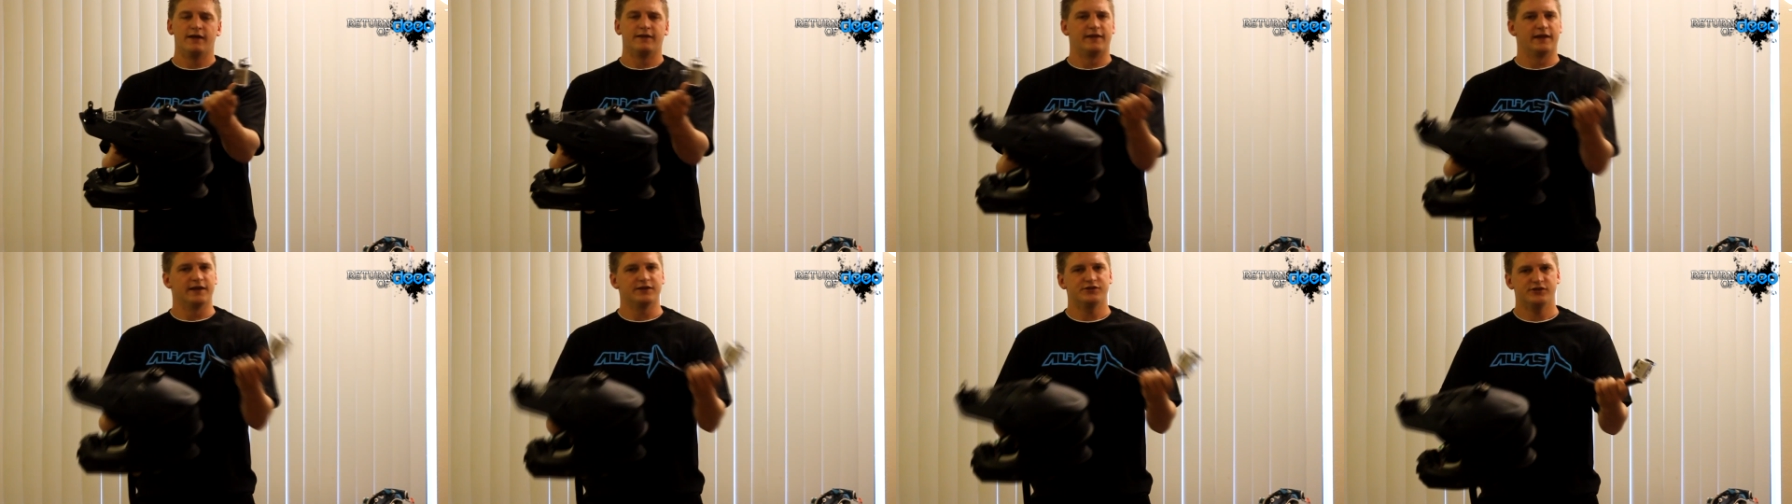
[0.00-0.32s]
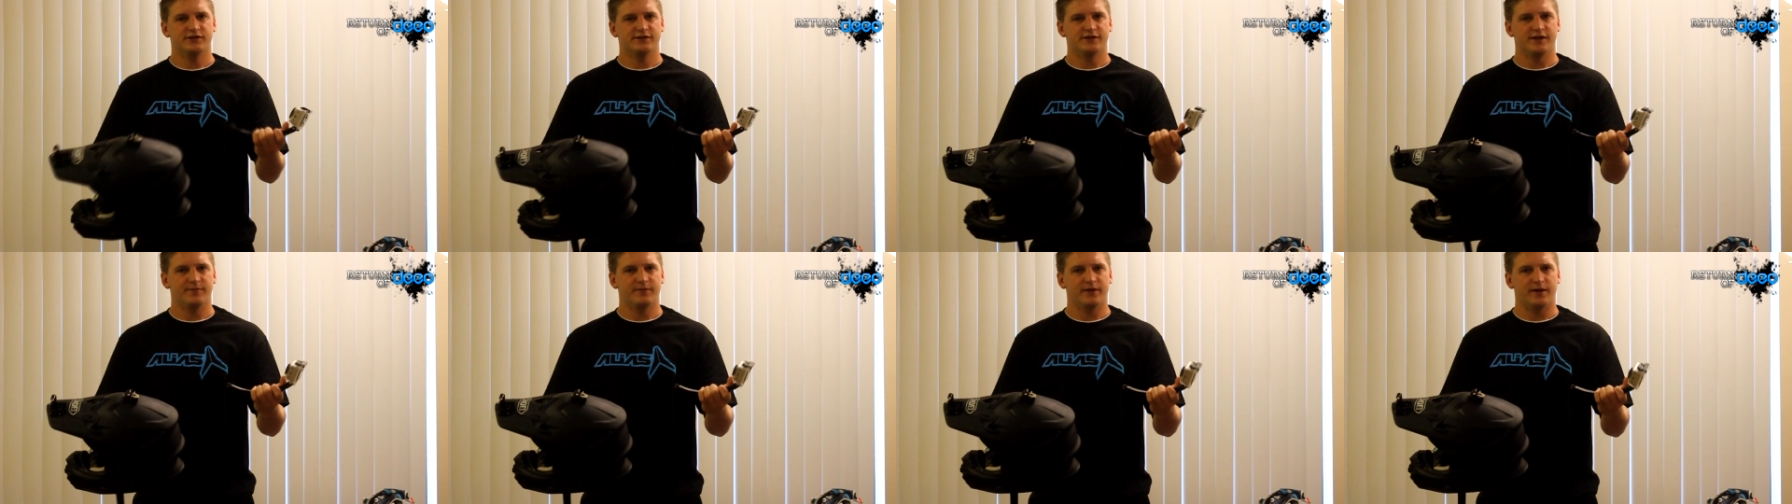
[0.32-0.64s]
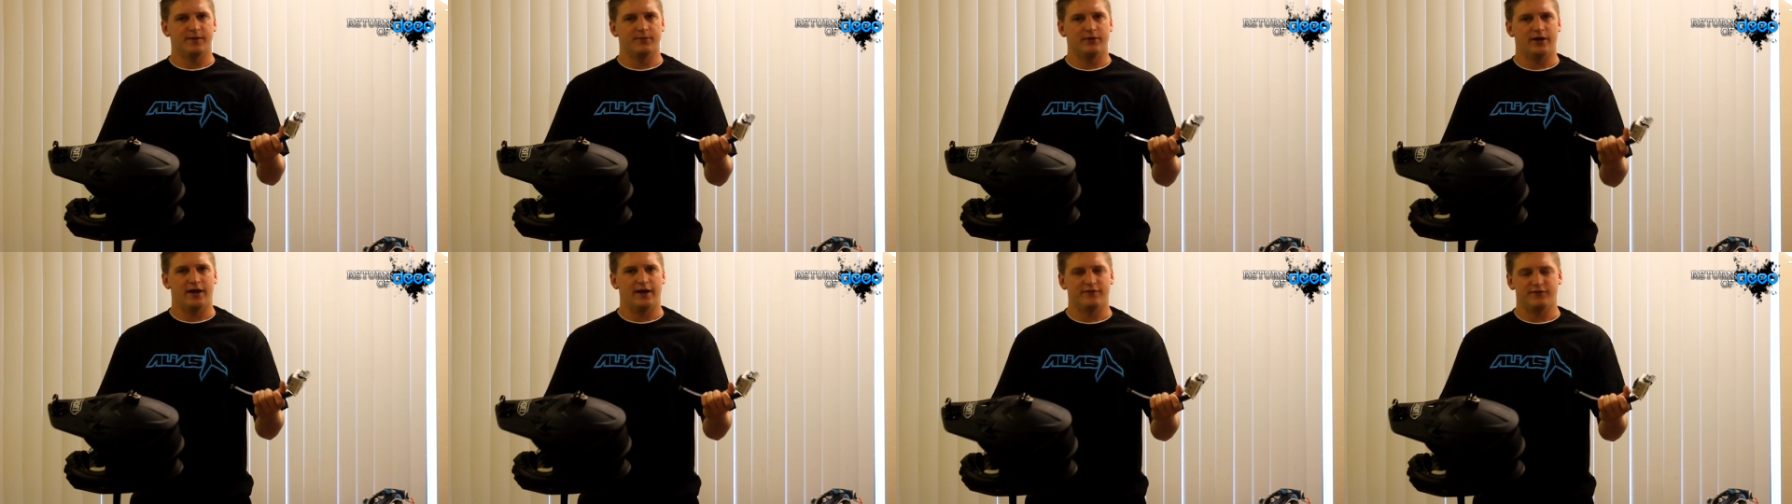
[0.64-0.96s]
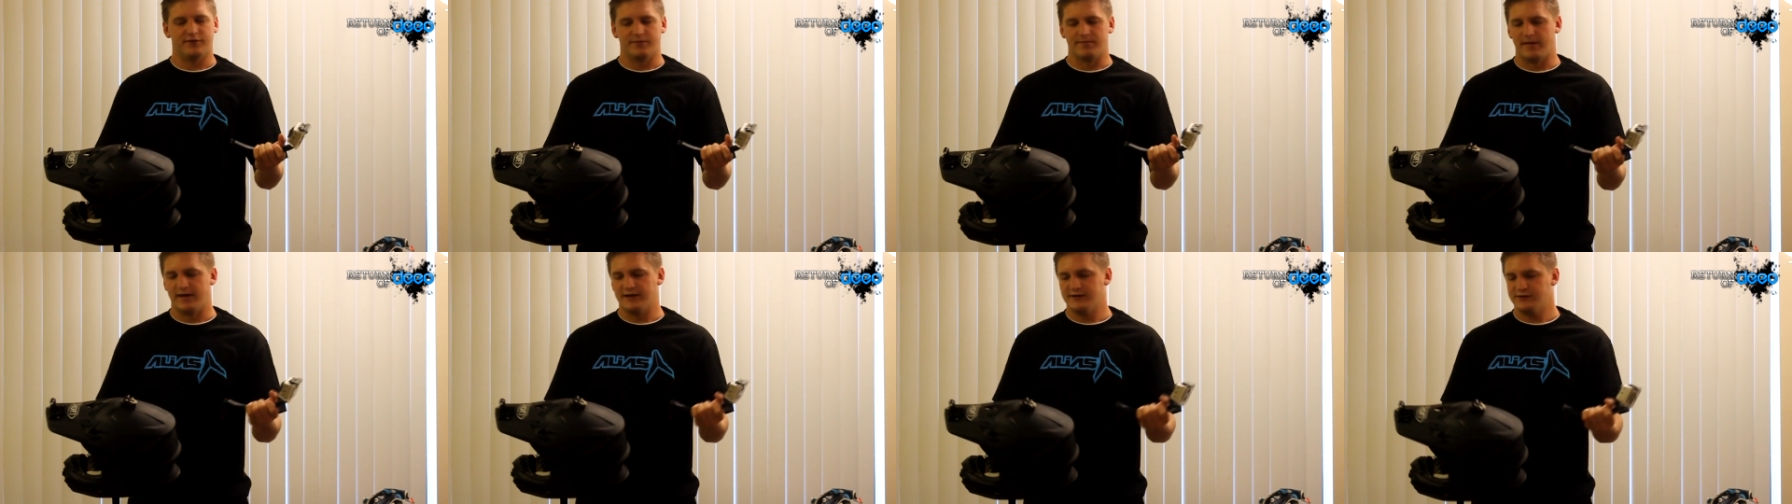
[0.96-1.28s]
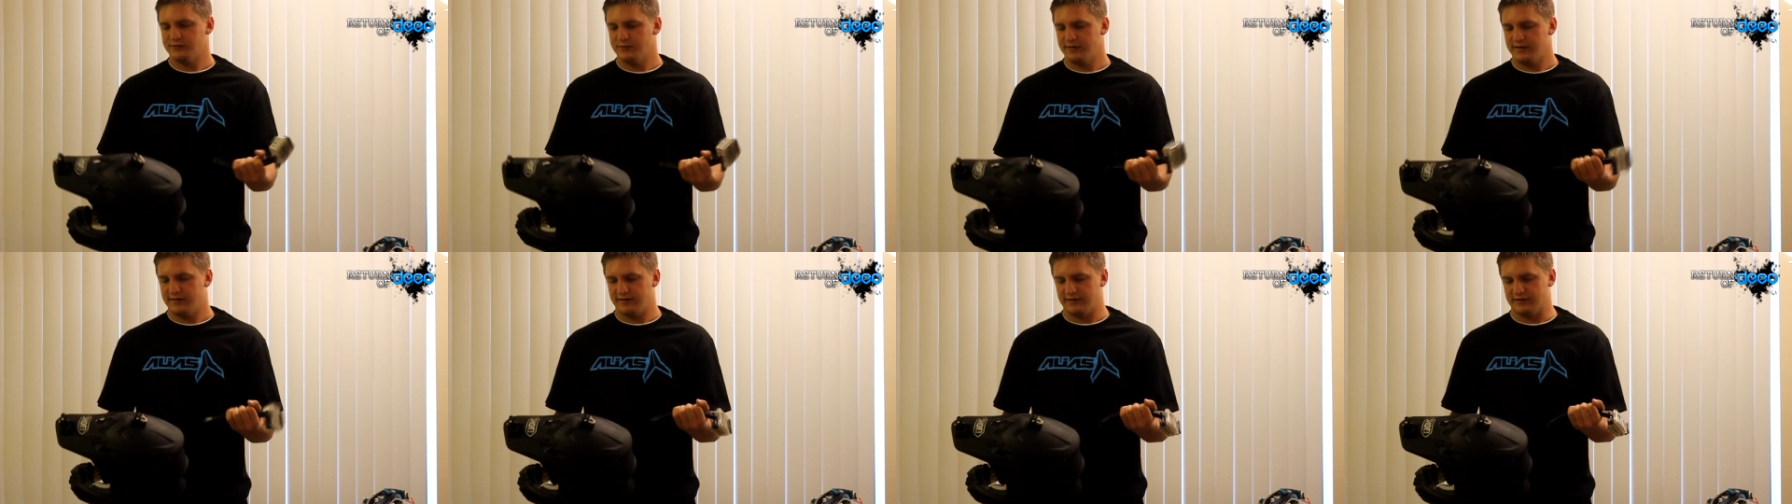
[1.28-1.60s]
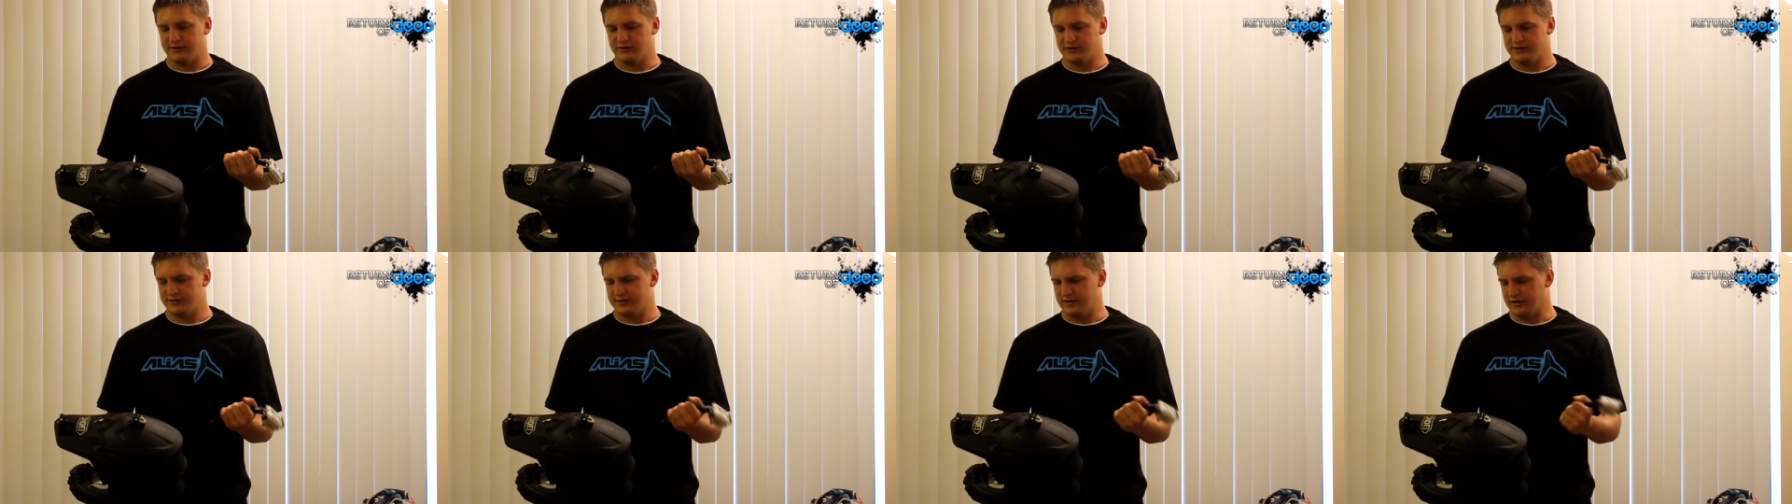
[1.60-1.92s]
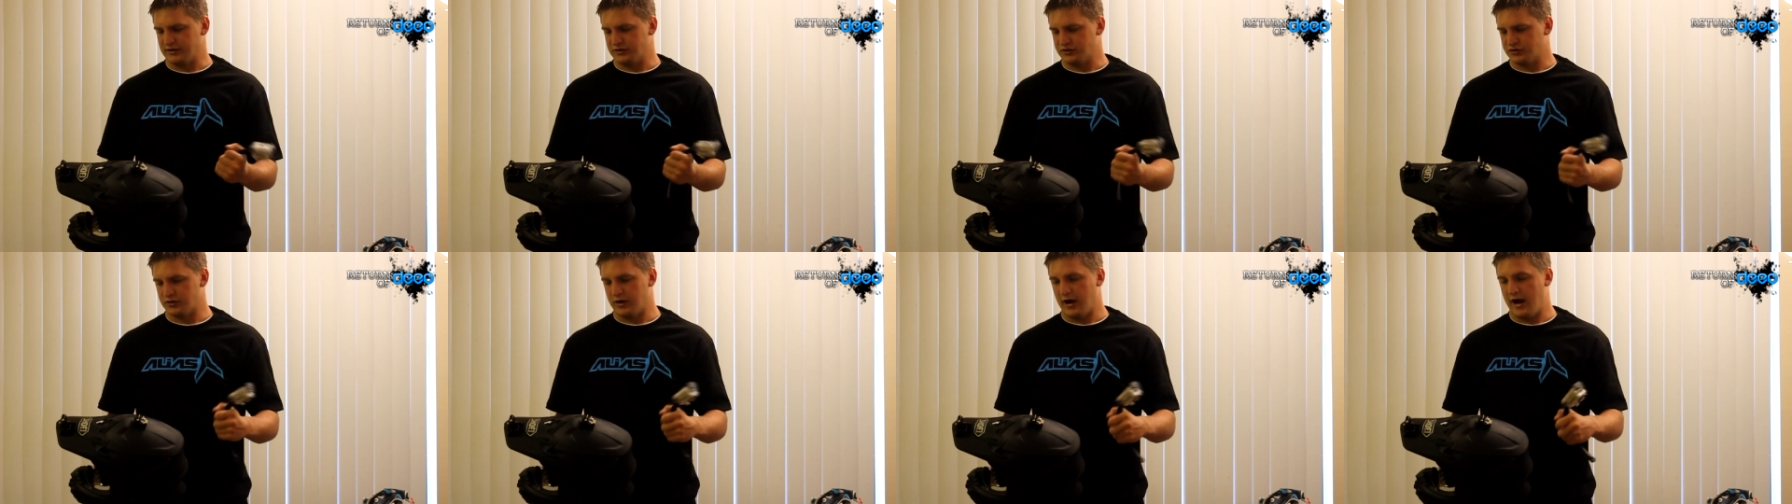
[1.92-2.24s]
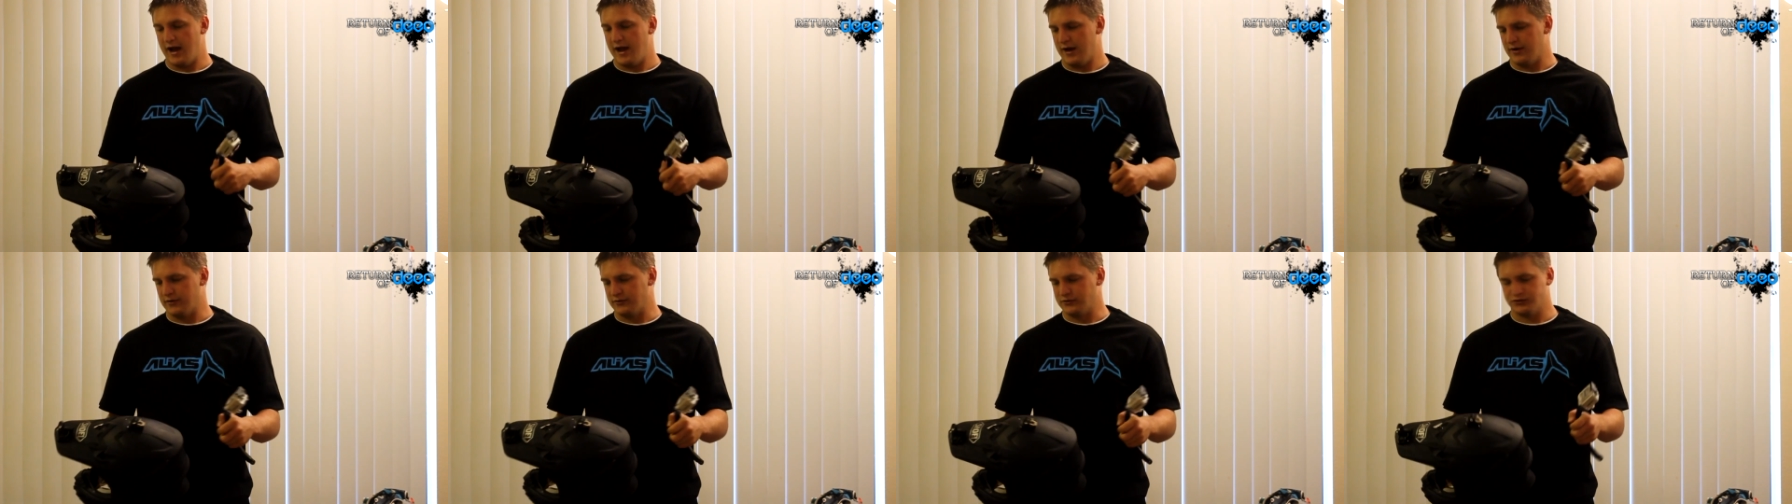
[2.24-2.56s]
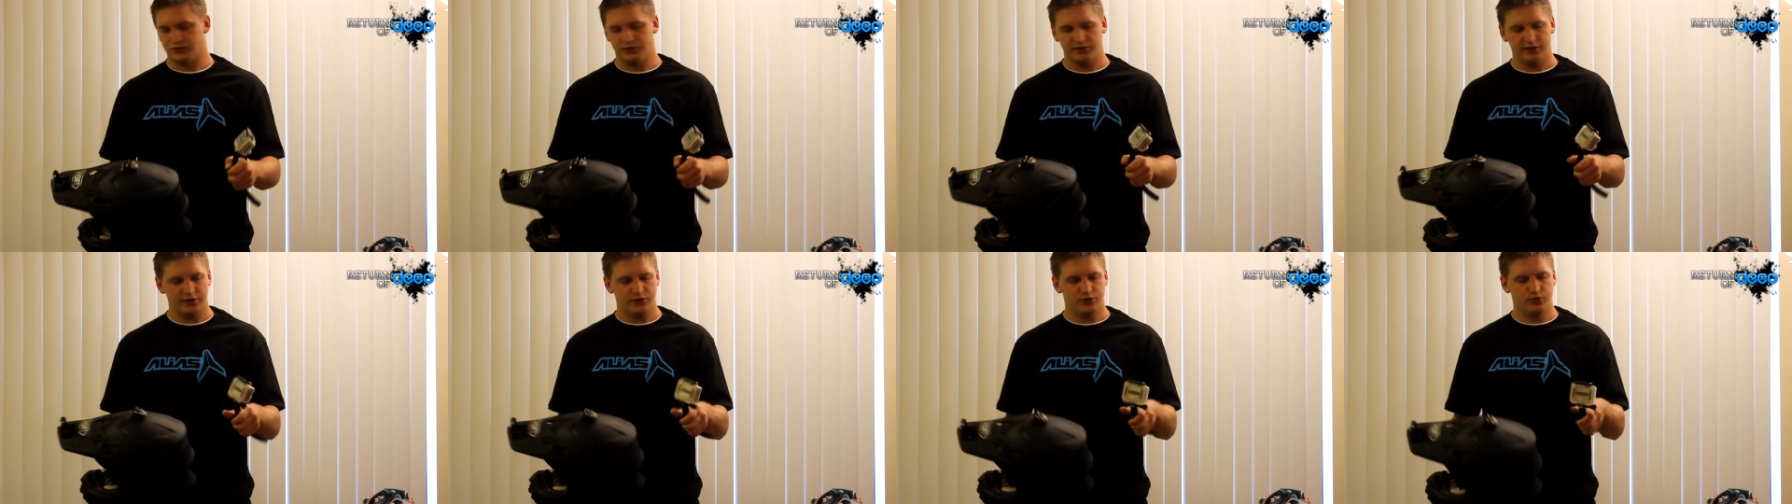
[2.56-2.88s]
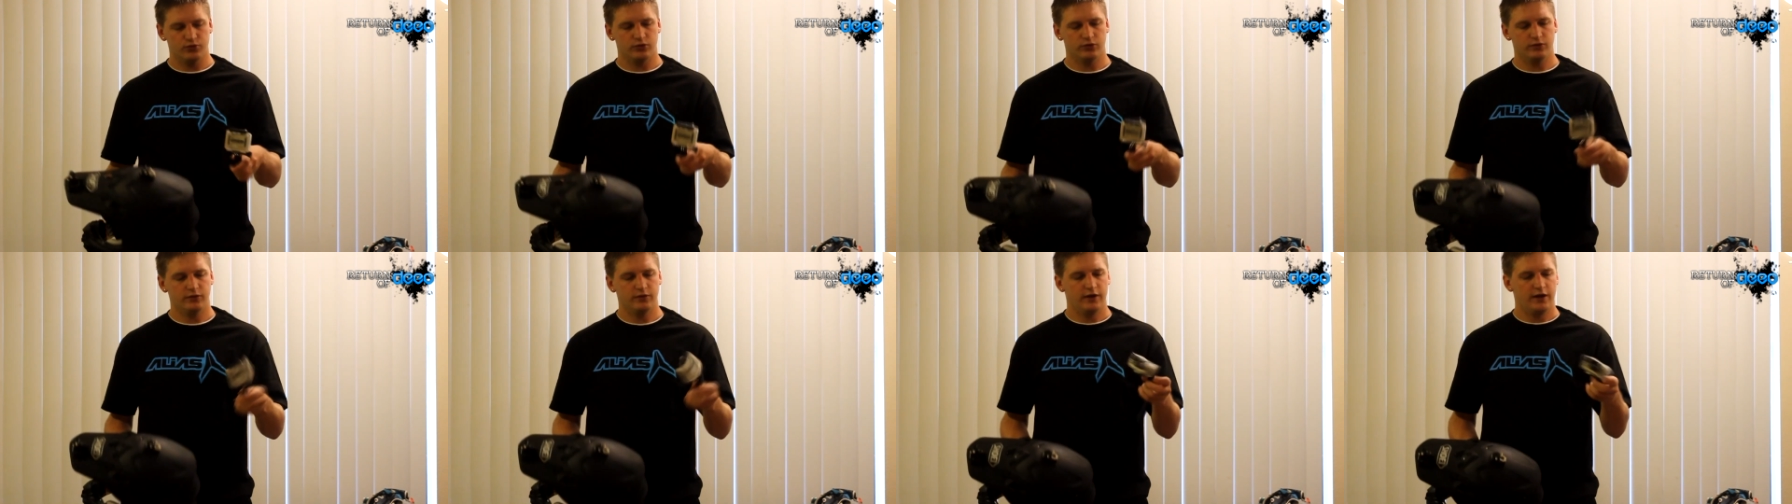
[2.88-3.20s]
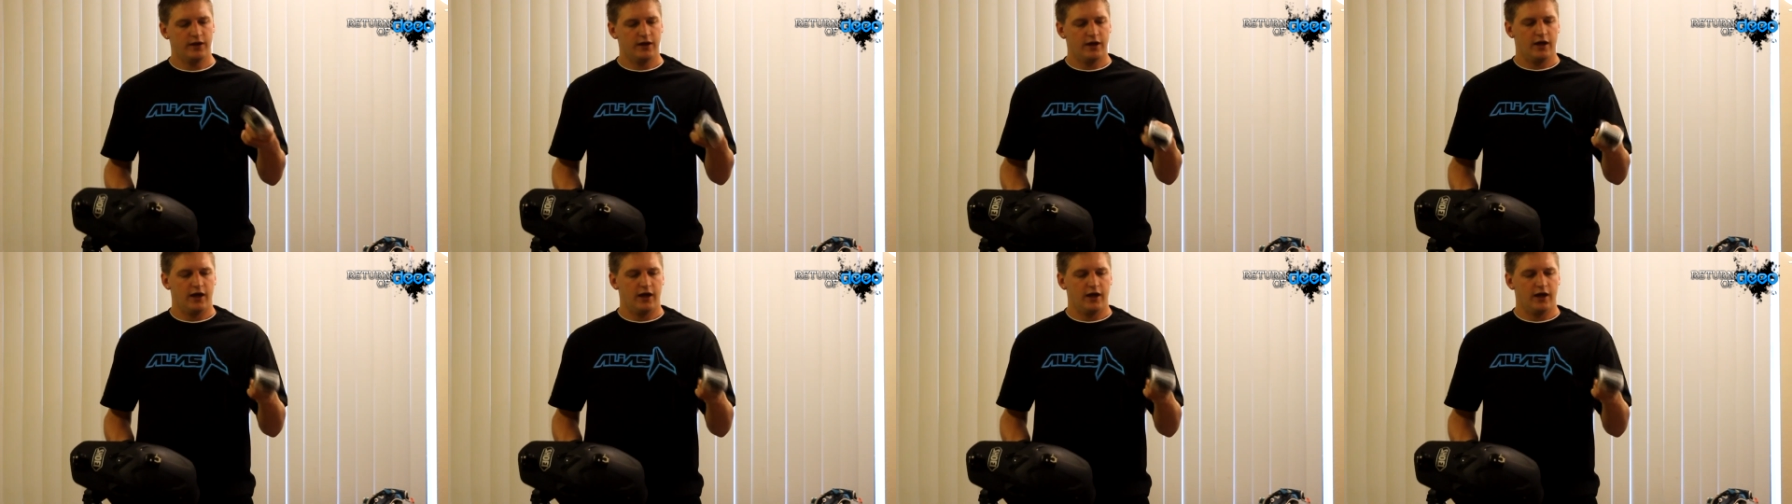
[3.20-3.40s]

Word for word: that's just something I'm going to have to mess with and just uh, try out. It's really cool.